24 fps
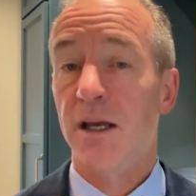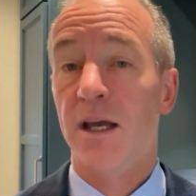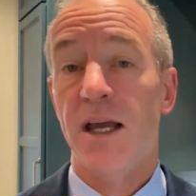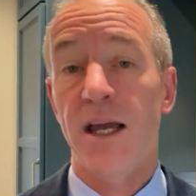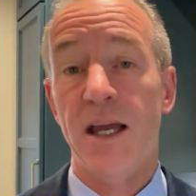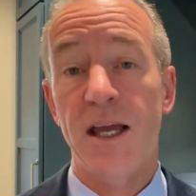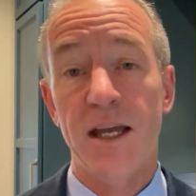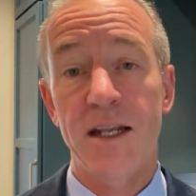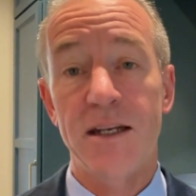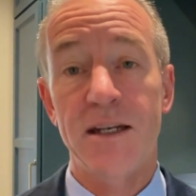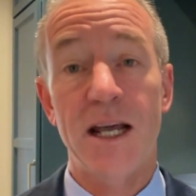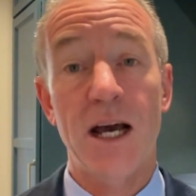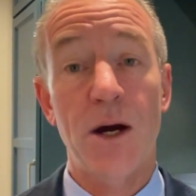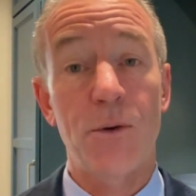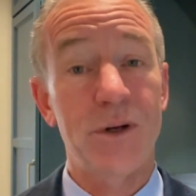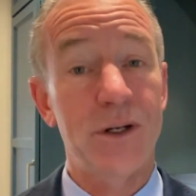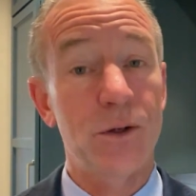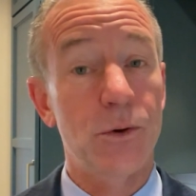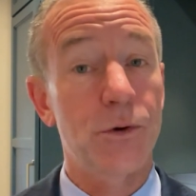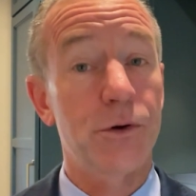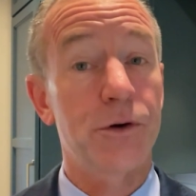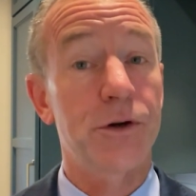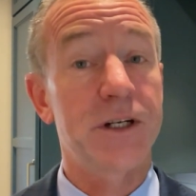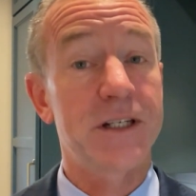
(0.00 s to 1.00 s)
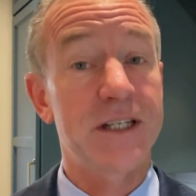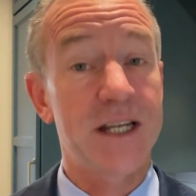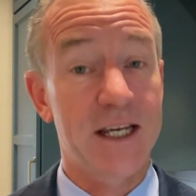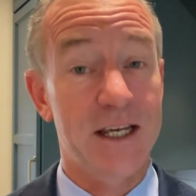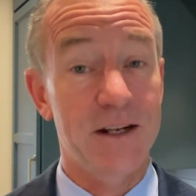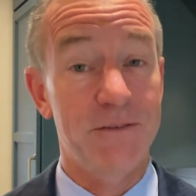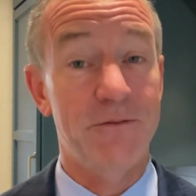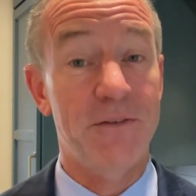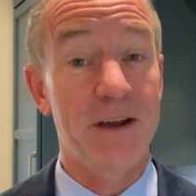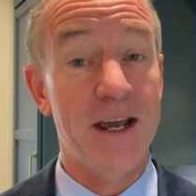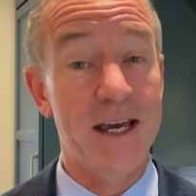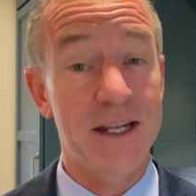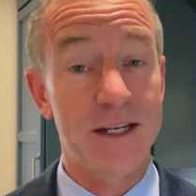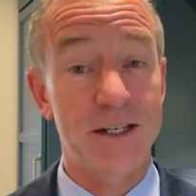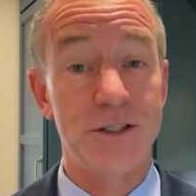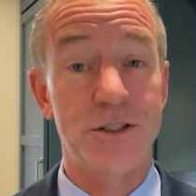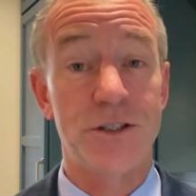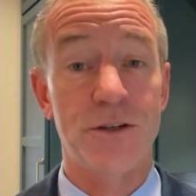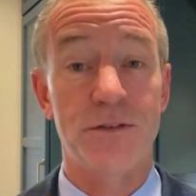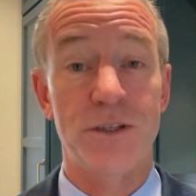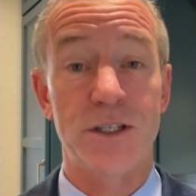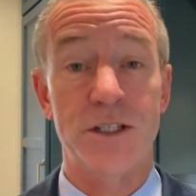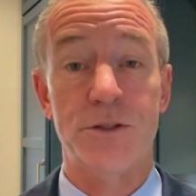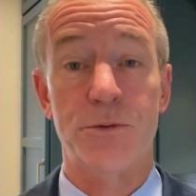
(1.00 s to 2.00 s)
And now in order to take advantage
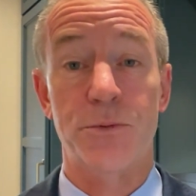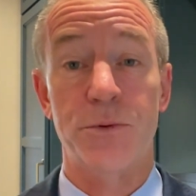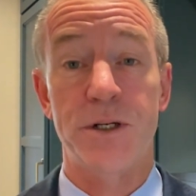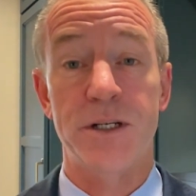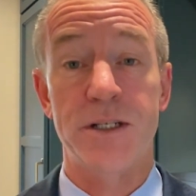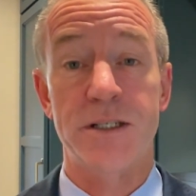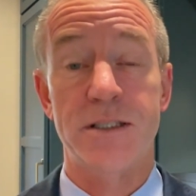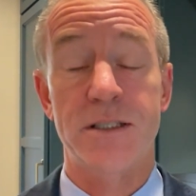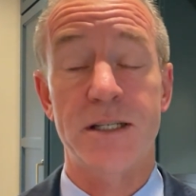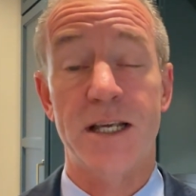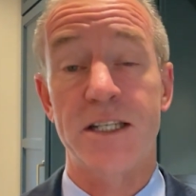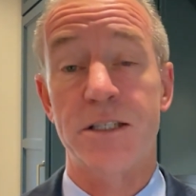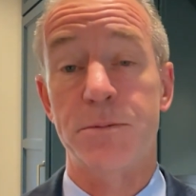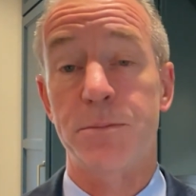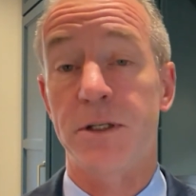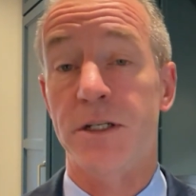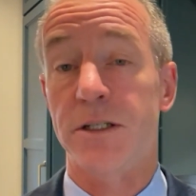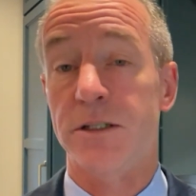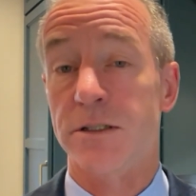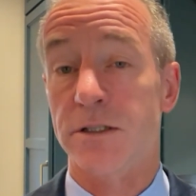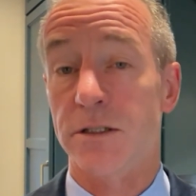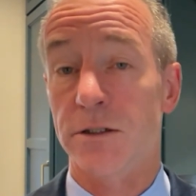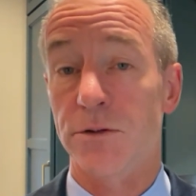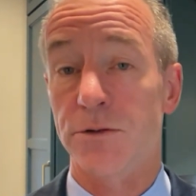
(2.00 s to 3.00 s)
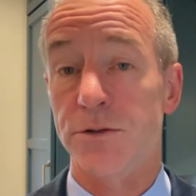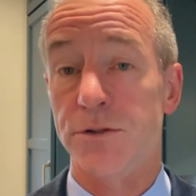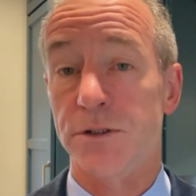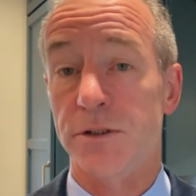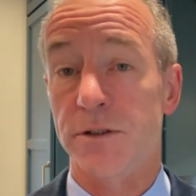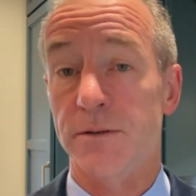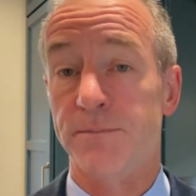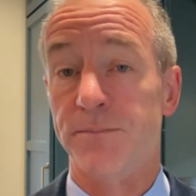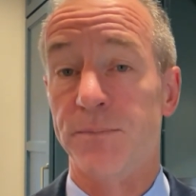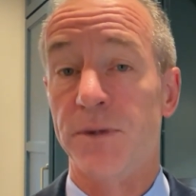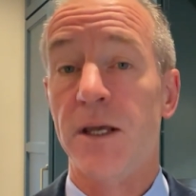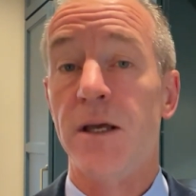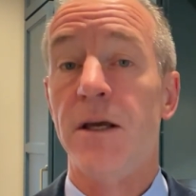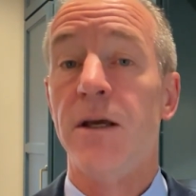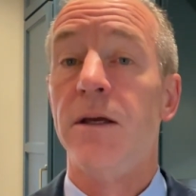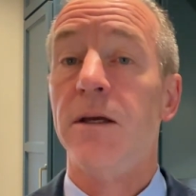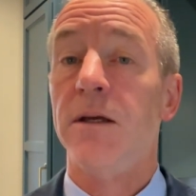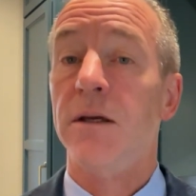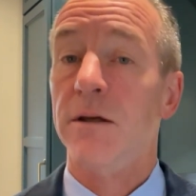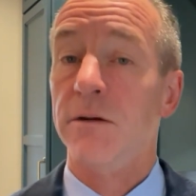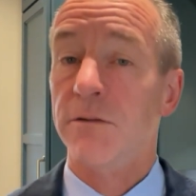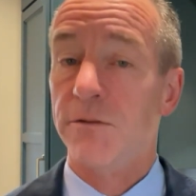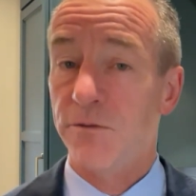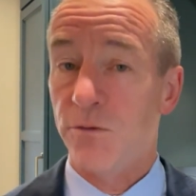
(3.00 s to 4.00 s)
of this reassessment exclusion
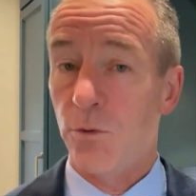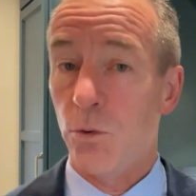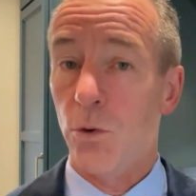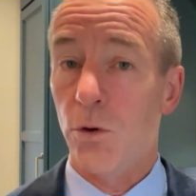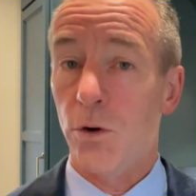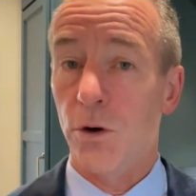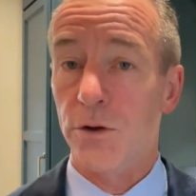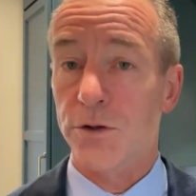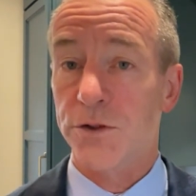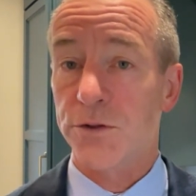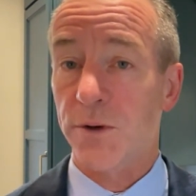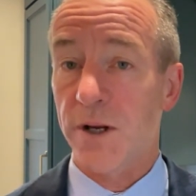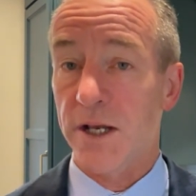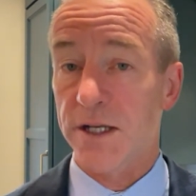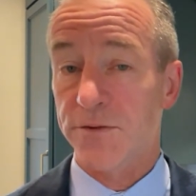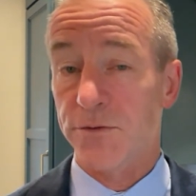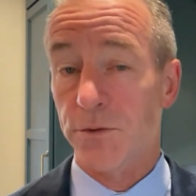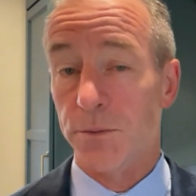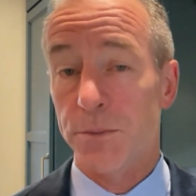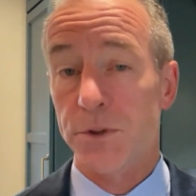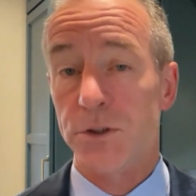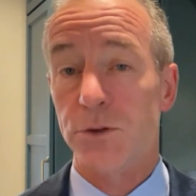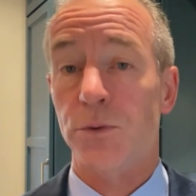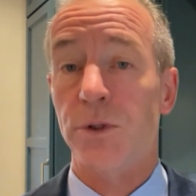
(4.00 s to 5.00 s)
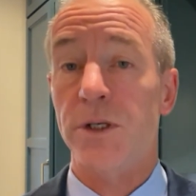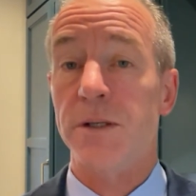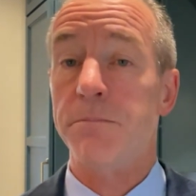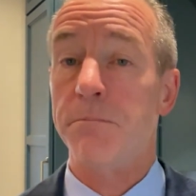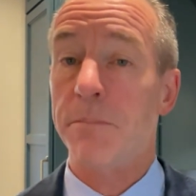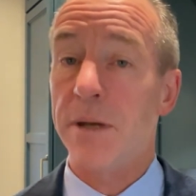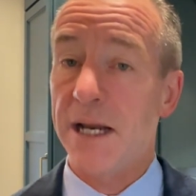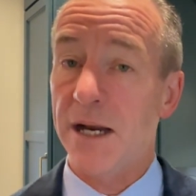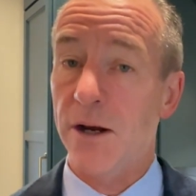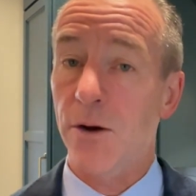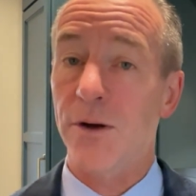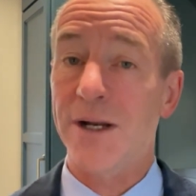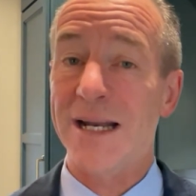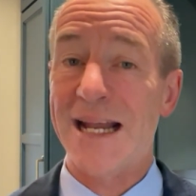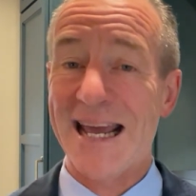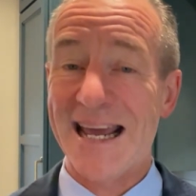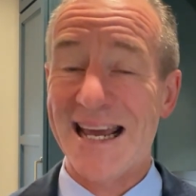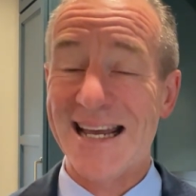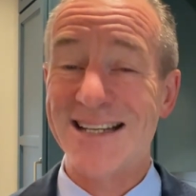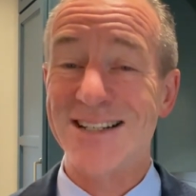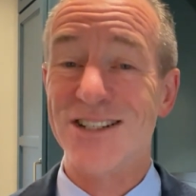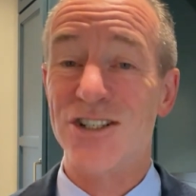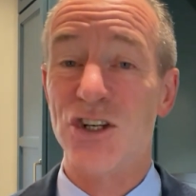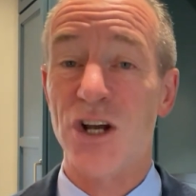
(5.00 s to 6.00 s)
for transfer between parent
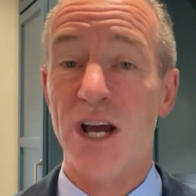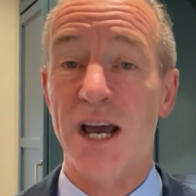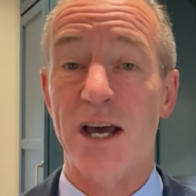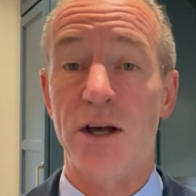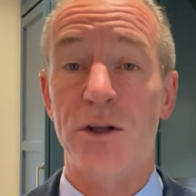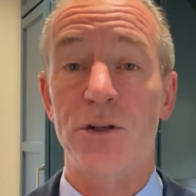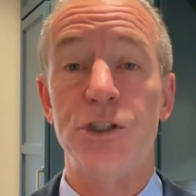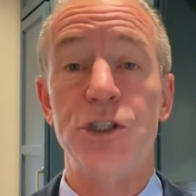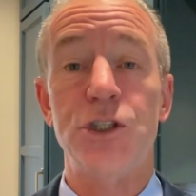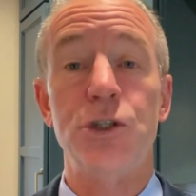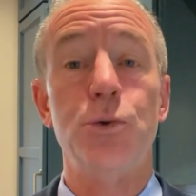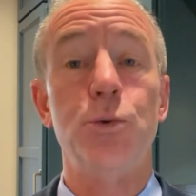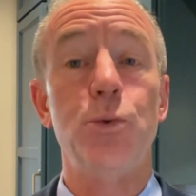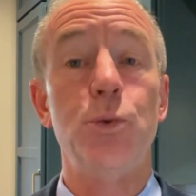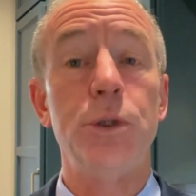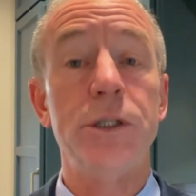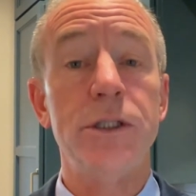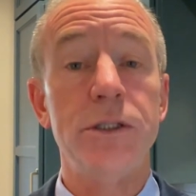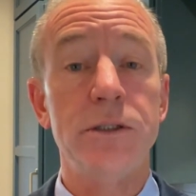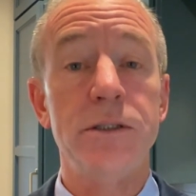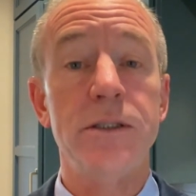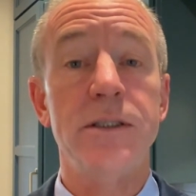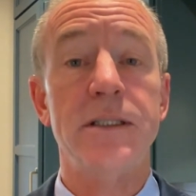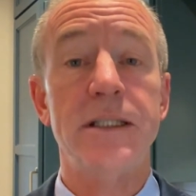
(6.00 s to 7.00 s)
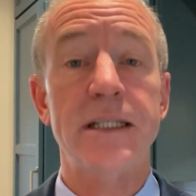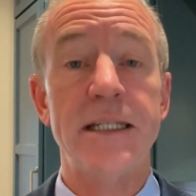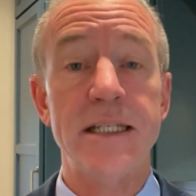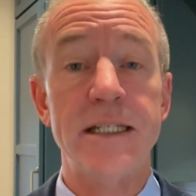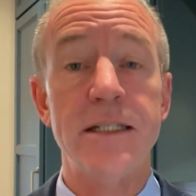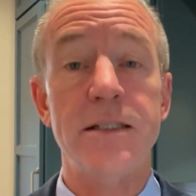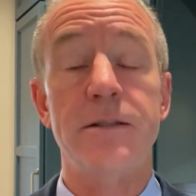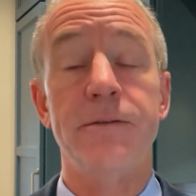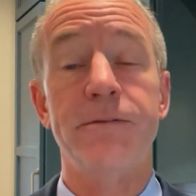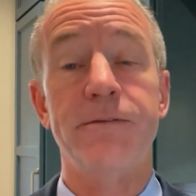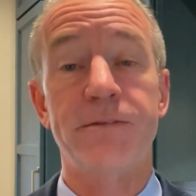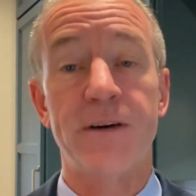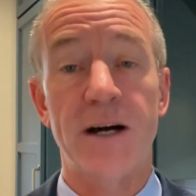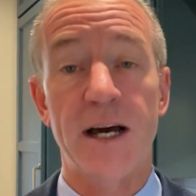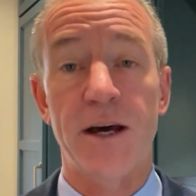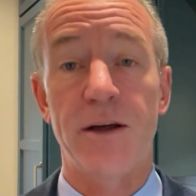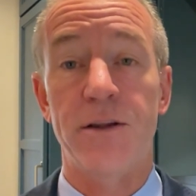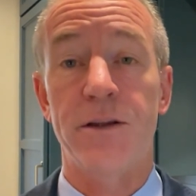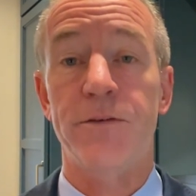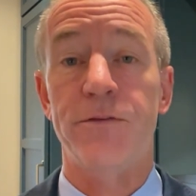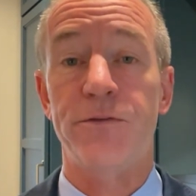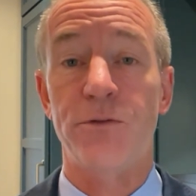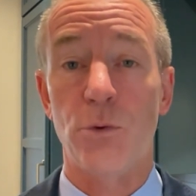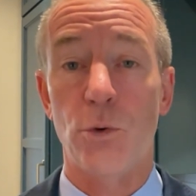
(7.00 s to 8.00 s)
and child, you will need to file
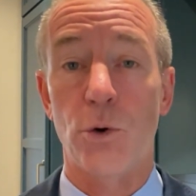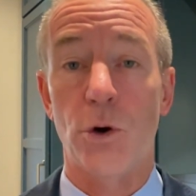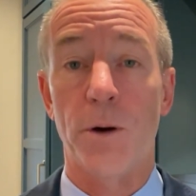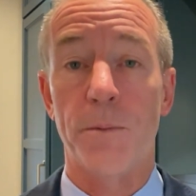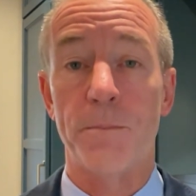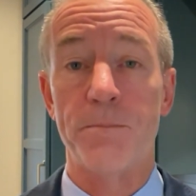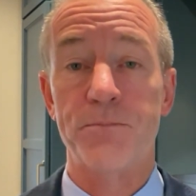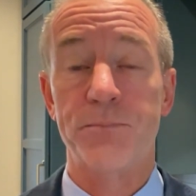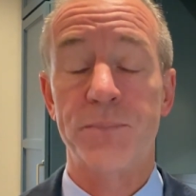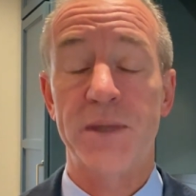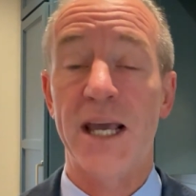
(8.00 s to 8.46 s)
the form.